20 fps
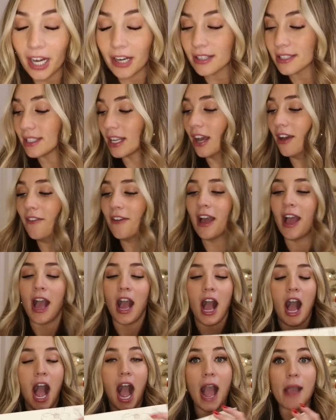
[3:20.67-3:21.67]
care stuff,
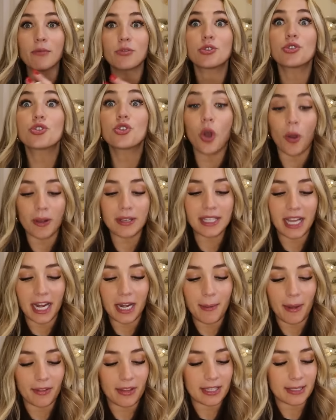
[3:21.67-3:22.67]
I'm so excited
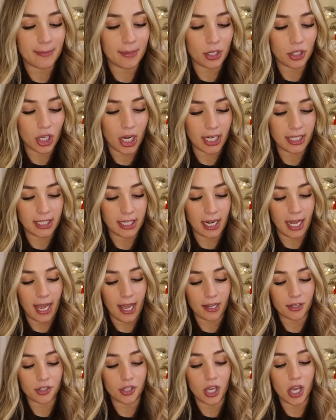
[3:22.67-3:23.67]
about this. I'm gonna try it tonight,
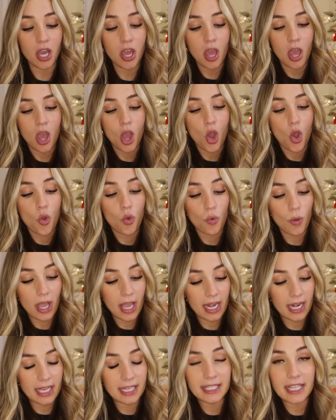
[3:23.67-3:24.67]
actually.
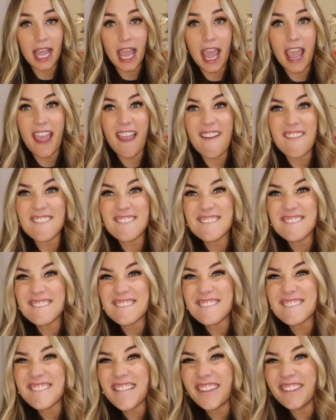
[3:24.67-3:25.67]
It is a,
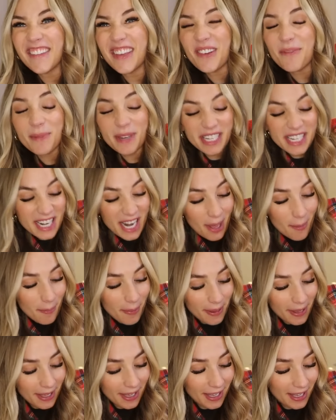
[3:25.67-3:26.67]
let me open it up.